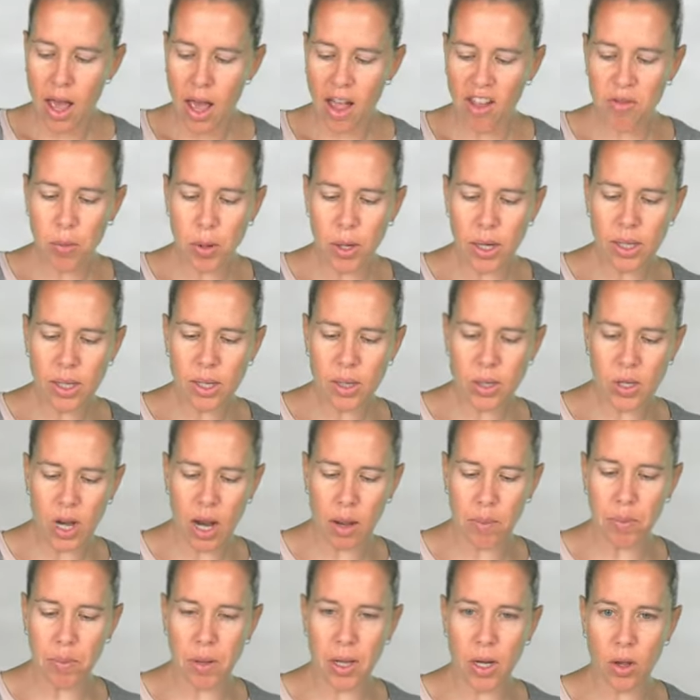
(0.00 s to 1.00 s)
I've put a
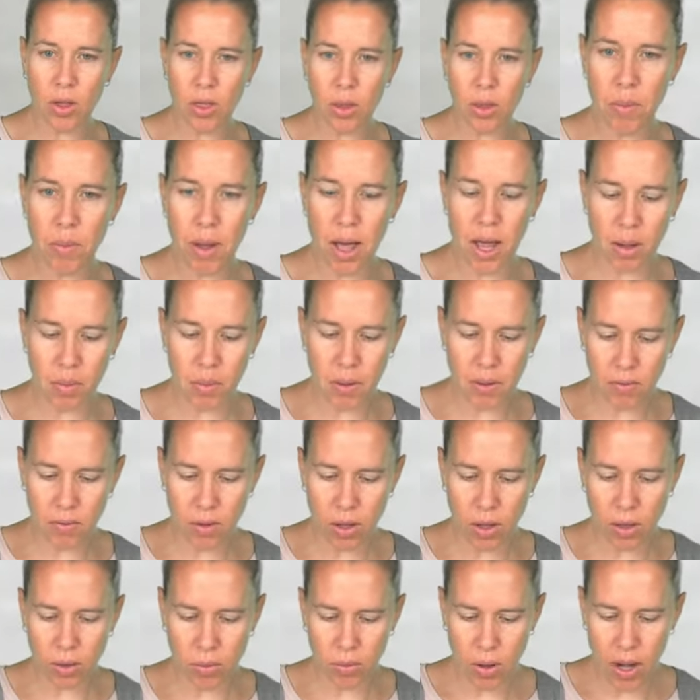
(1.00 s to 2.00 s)
stop bead bottom of
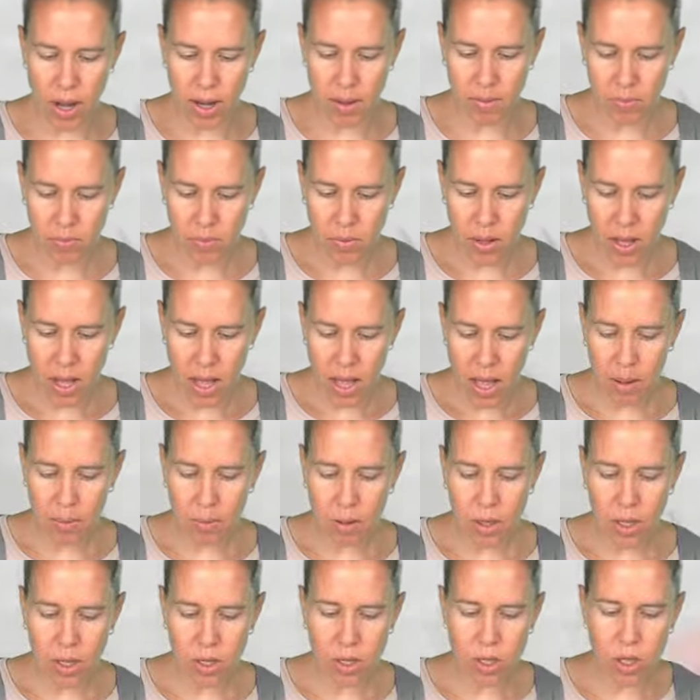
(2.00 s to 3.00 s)
the thread, and
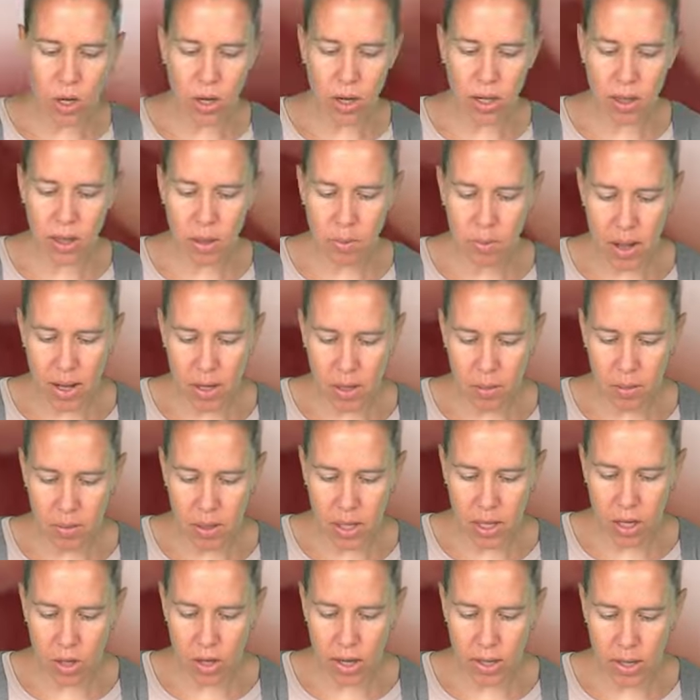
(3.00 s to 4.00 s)
I'm gonna start at the bottom
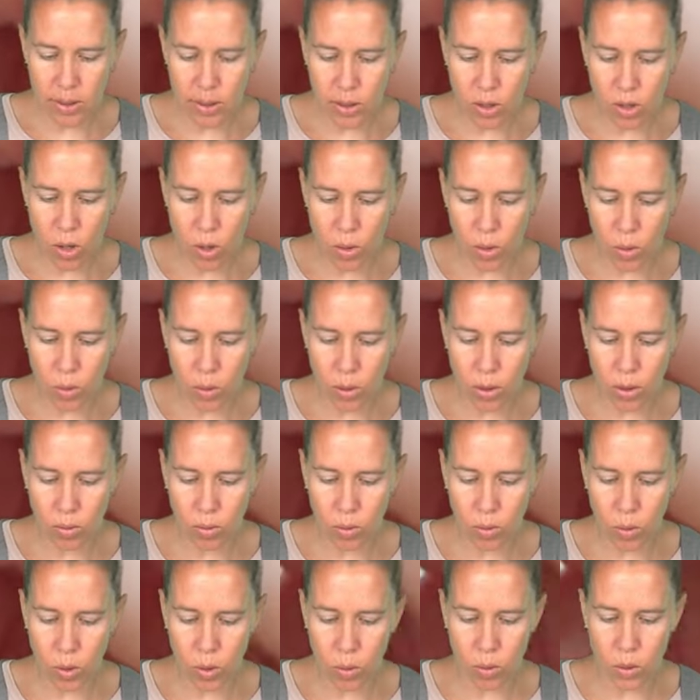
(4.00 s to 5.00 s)
here and sew
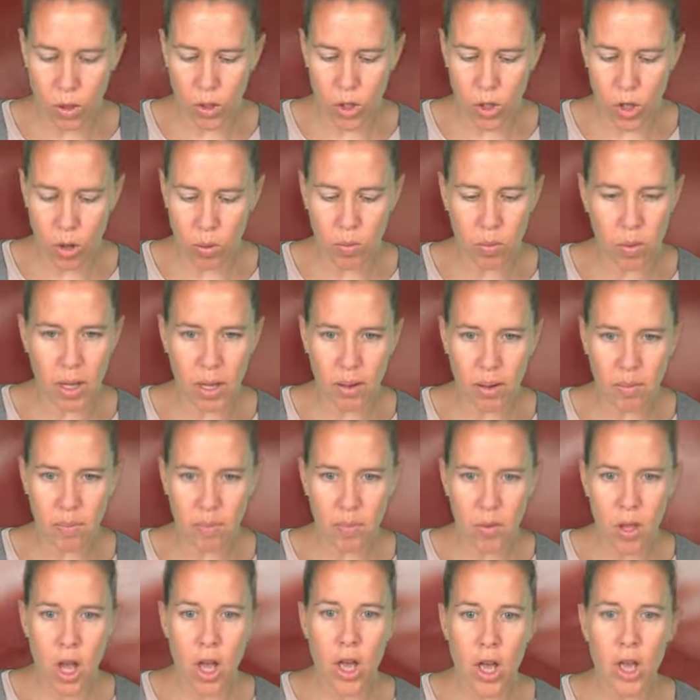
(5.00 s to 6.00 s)
through the dome bead.
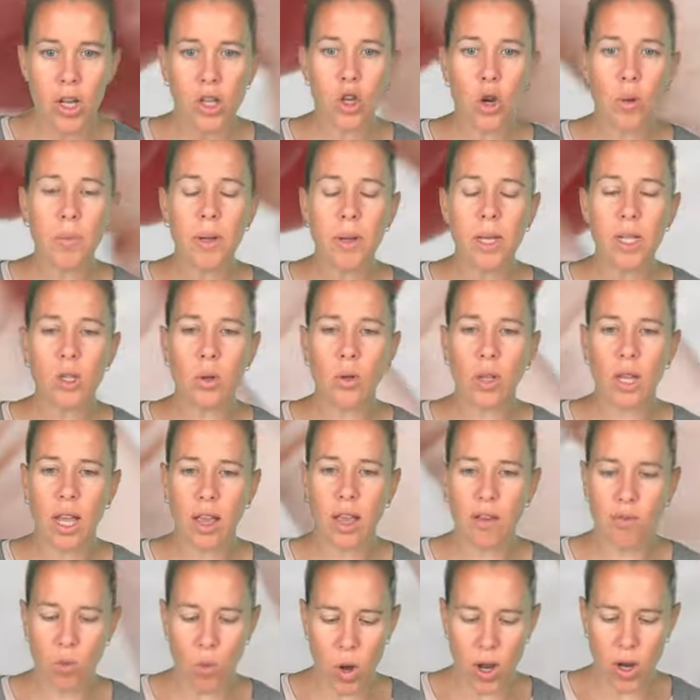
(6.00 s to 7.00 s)
Dome beads only
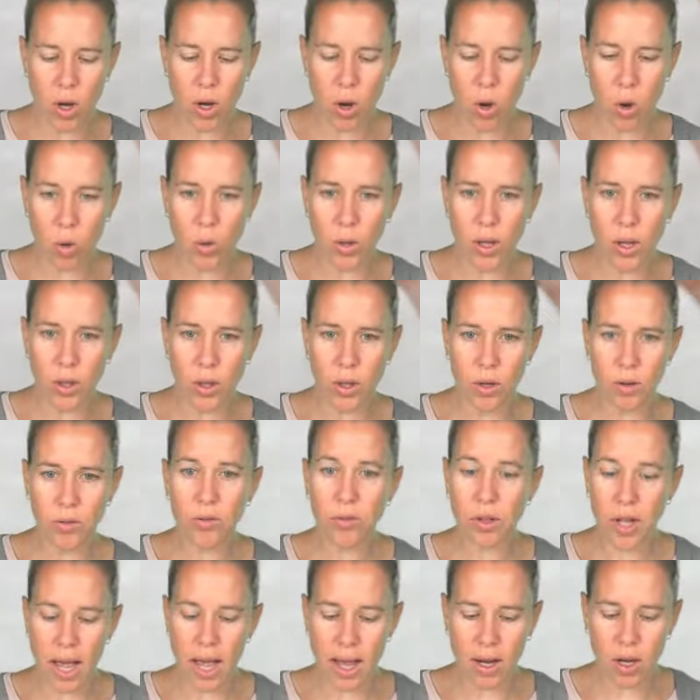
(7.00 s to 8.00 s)
have one hole and they're
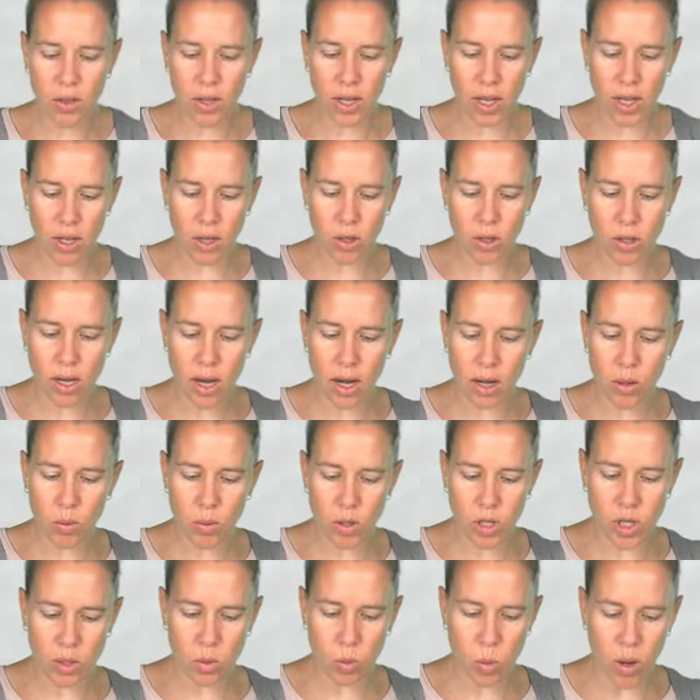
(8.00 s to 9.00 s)
flat on the other side,
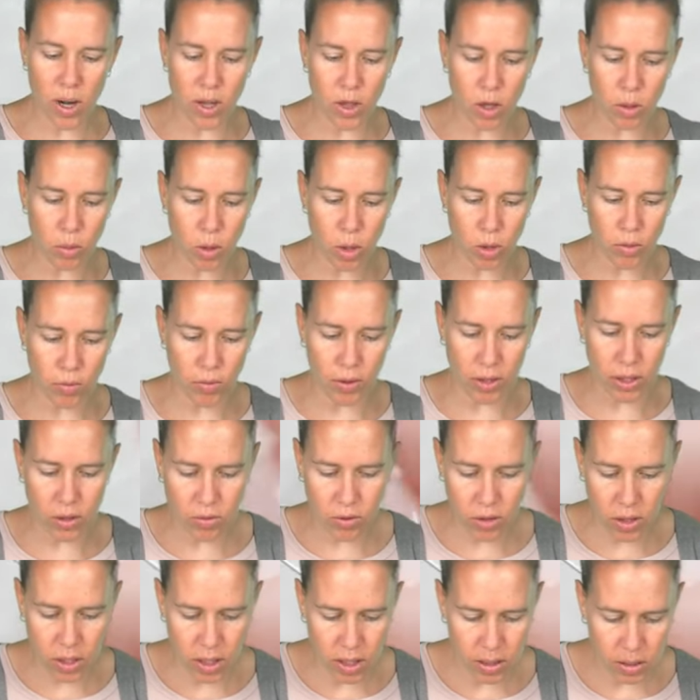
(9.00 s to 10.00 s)
which is why they're perfect
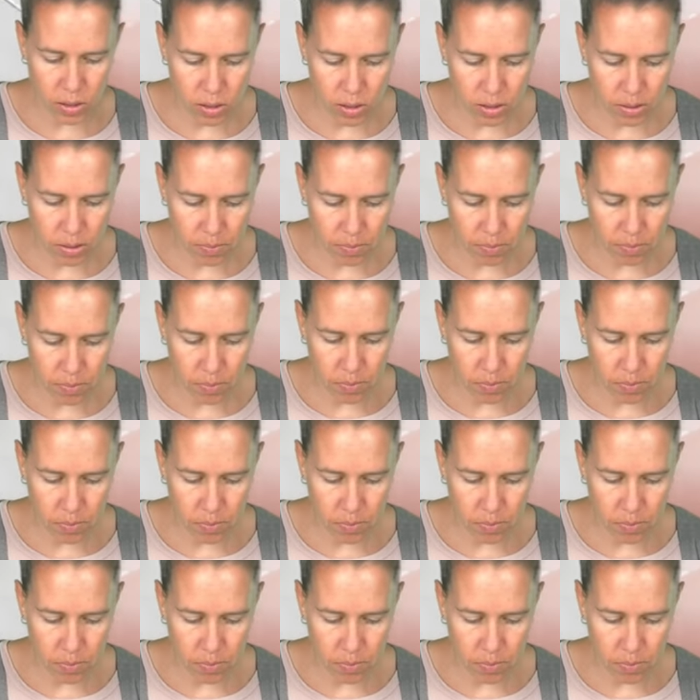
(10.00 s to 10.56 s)
for this.